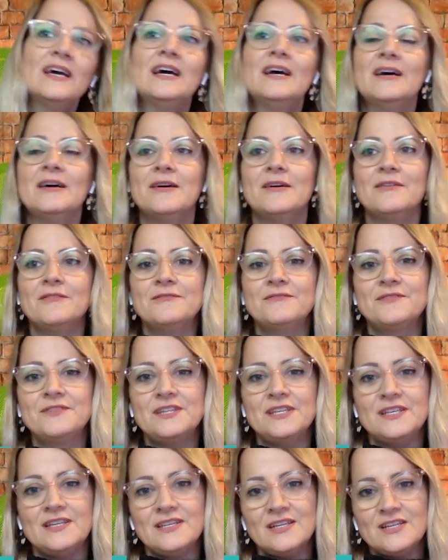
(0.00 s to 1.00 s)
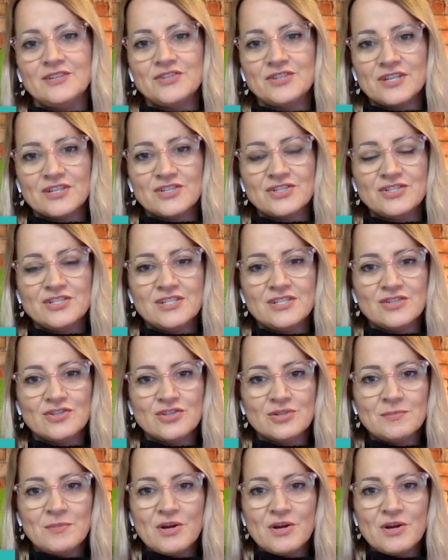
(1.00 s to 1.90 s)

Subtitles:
of the introduction to digital